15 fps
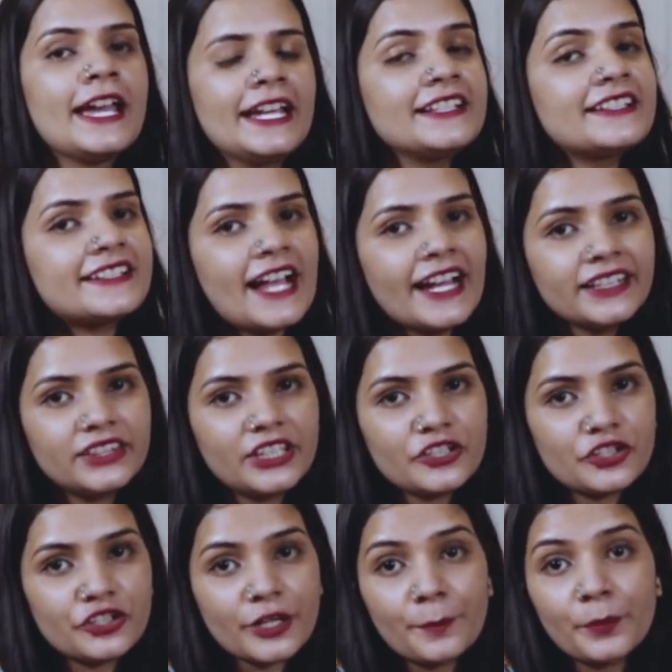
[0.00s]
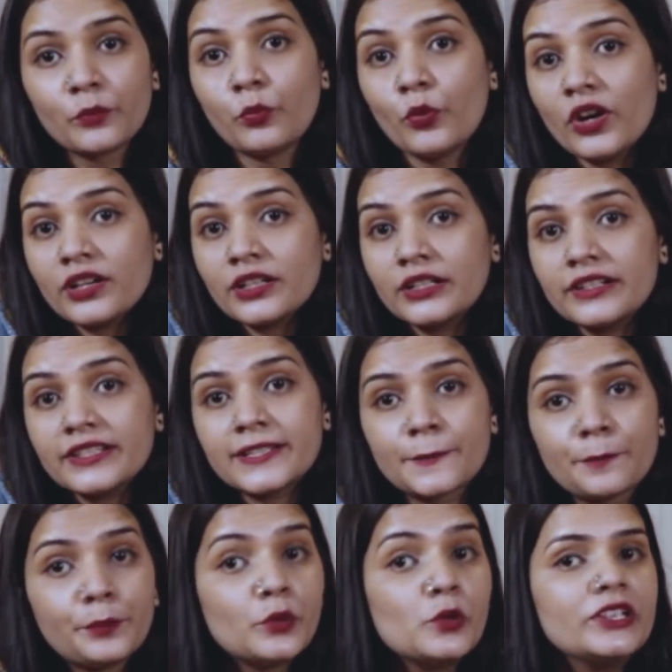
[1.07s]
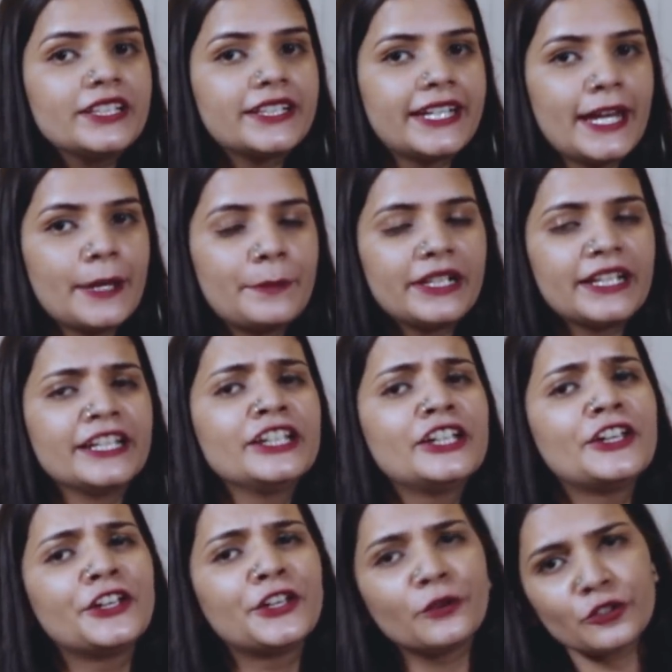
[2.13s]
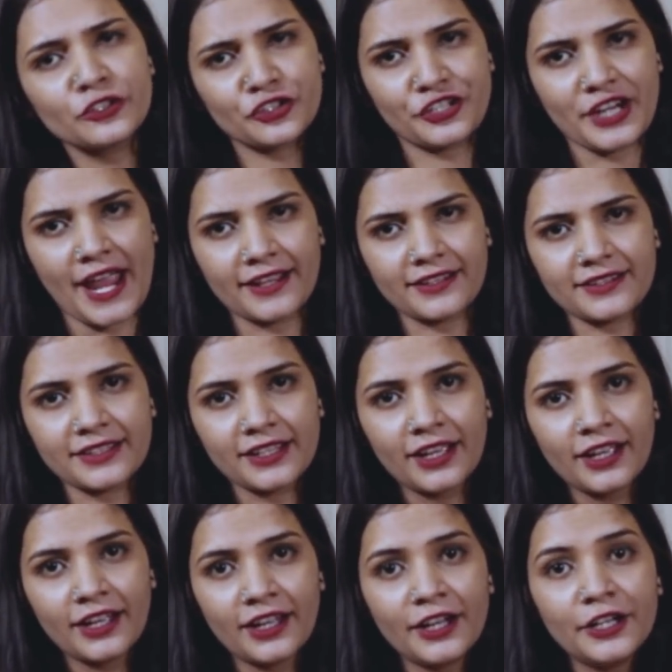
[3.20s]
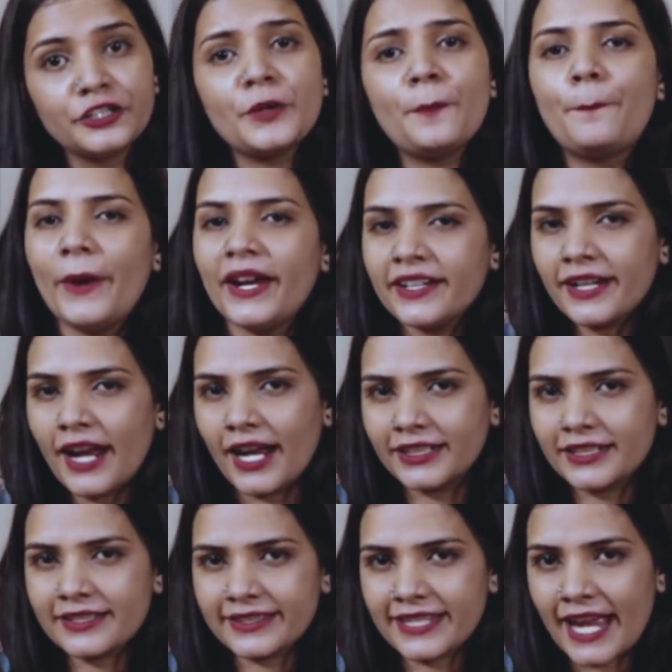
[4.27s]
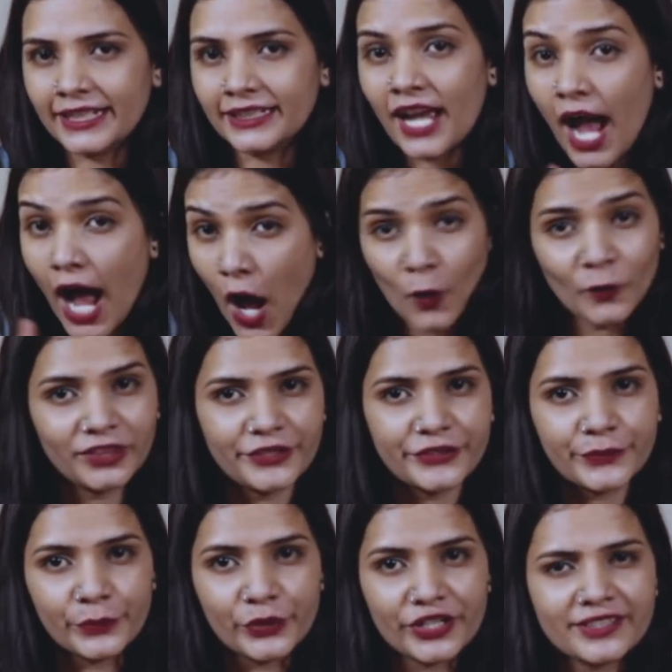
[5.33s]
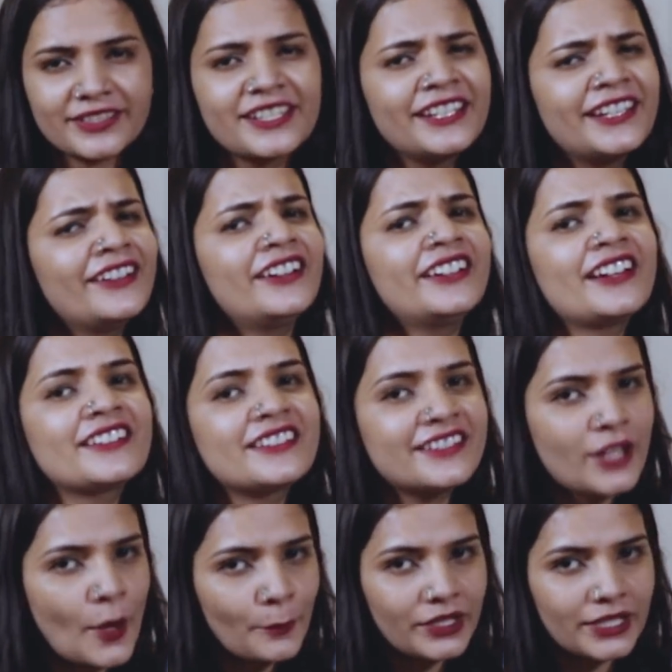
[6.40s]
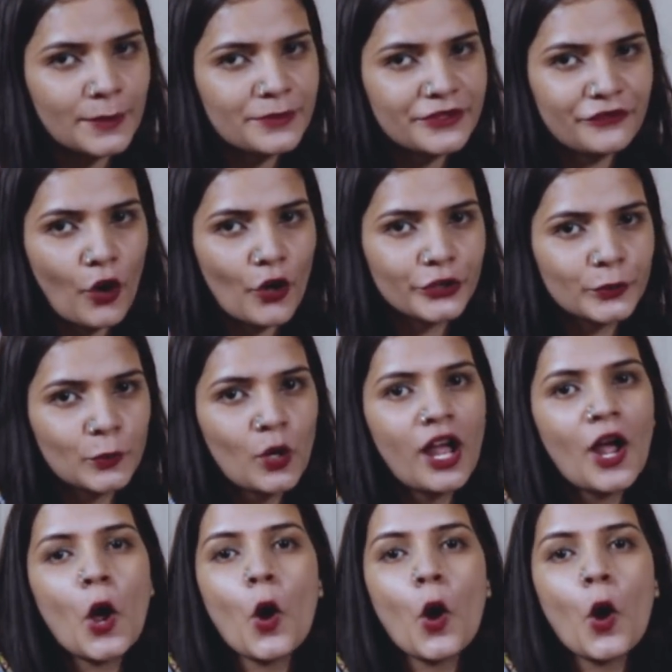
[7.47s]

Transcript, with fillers: Inside the ship, workers spool the cable in huge tanks. To better understand how this works, here are some clips for you.